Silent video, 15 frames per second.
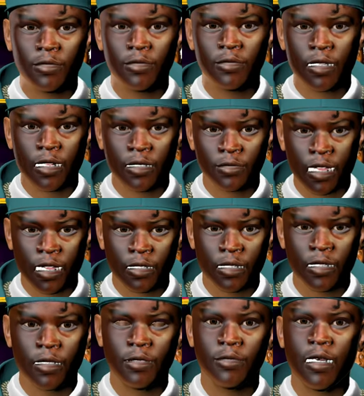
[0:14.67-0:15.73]
Well, today we
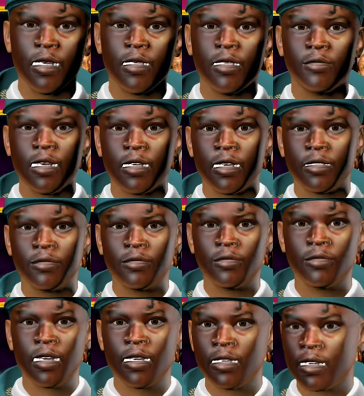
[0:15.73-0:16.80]
have a talk about
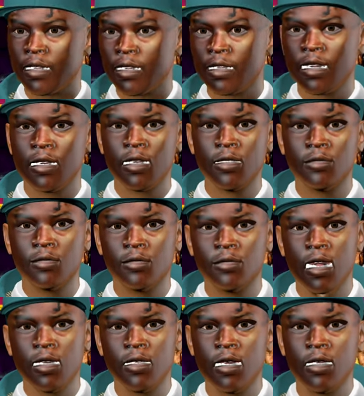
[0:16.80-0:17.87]
Burna Boy,
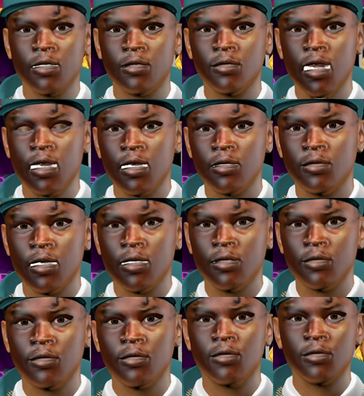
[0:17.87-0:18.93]
this in the steel pulse,
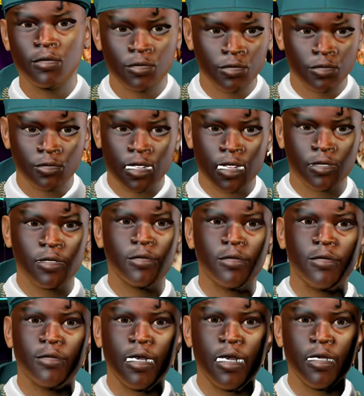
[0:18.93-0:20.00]
which
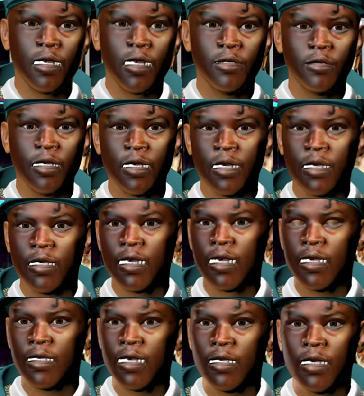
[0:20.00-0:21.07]
been active in
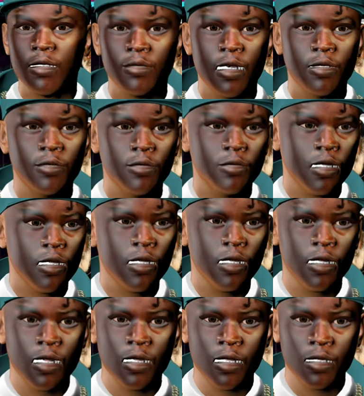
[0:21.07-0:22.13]
reggae music from
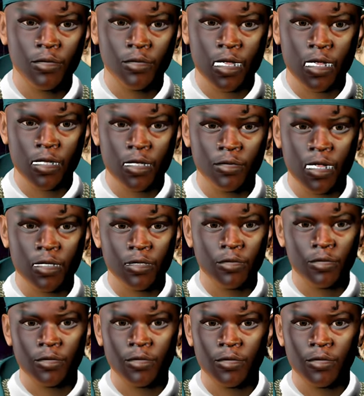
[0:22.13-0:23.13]
around in the 70s.